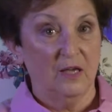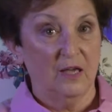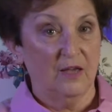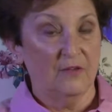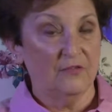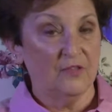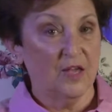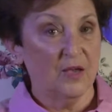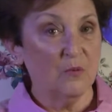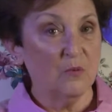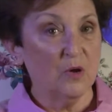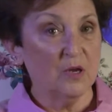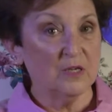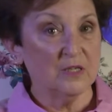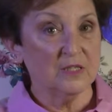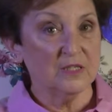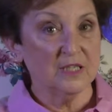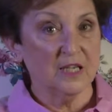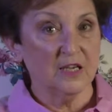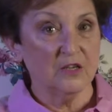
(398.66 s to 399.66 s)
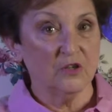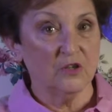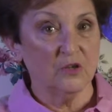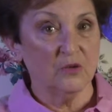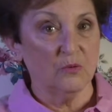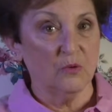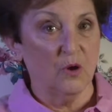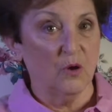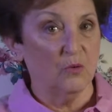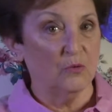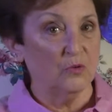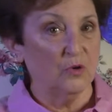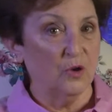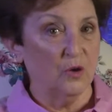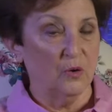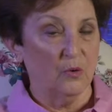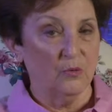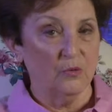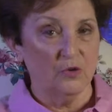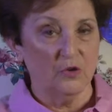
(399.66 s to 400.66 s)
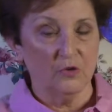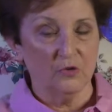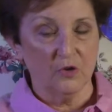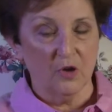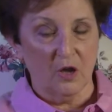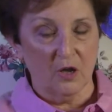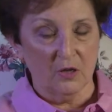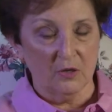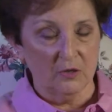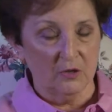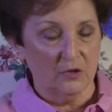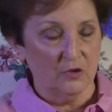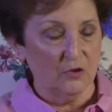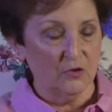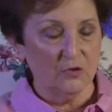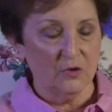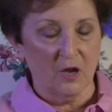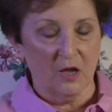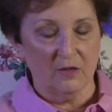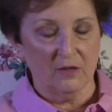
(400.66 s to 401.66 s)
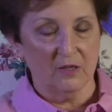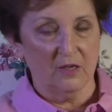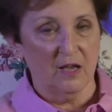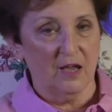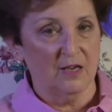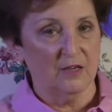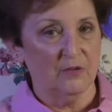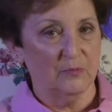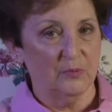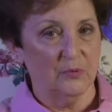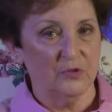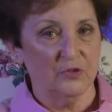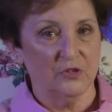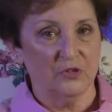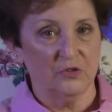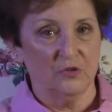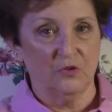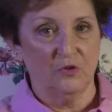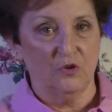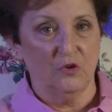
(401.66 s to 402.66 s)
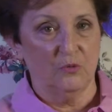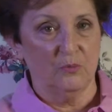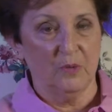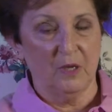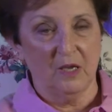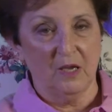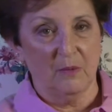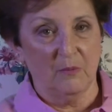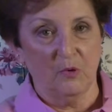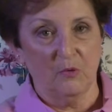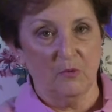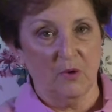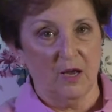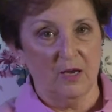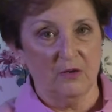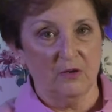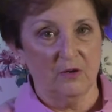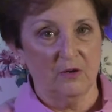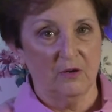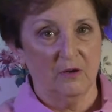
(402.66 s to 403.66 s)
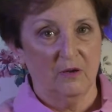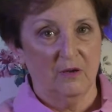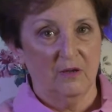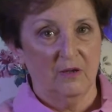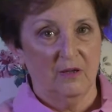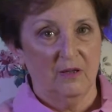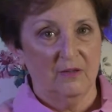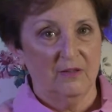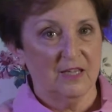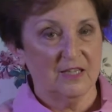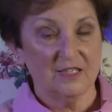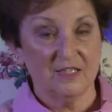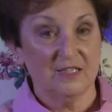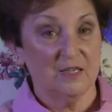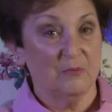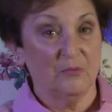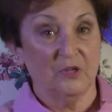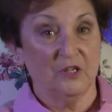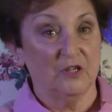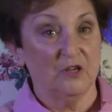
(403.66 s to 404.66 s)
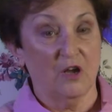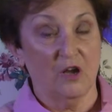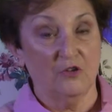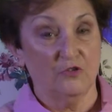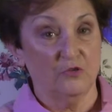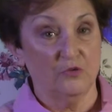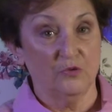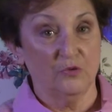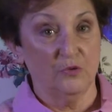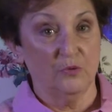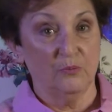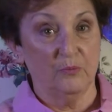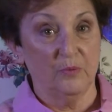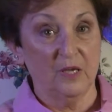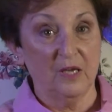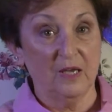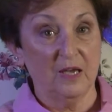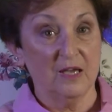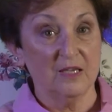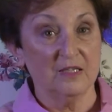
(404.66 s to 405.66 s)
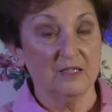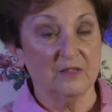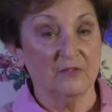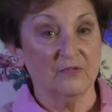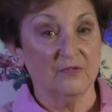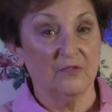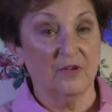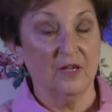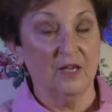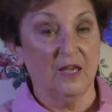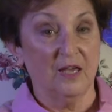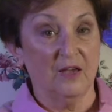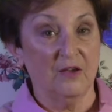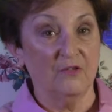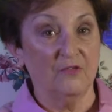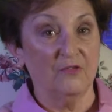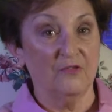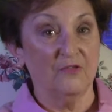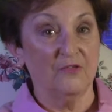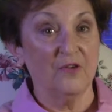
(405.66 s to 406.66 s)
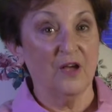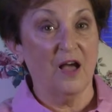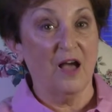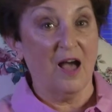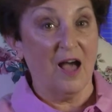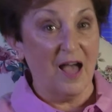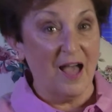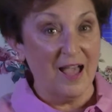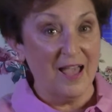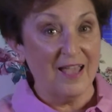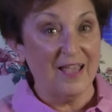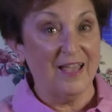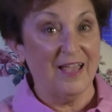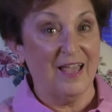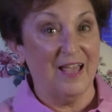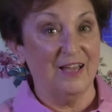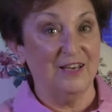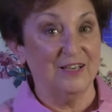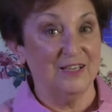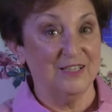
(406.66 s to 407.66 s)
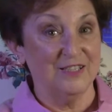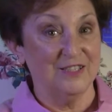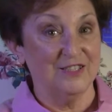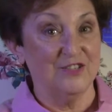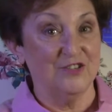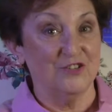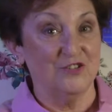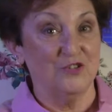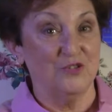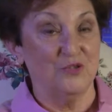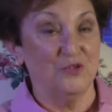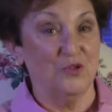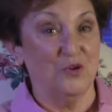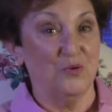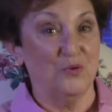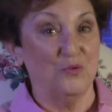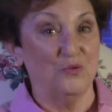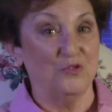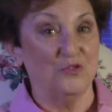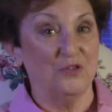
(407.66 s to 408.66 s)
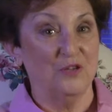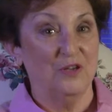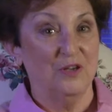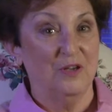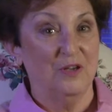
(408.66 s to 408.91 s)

If they want to say to you, oh no, you're not the kind of person who could become a writer, that's simply not true. Because if I had listened to those,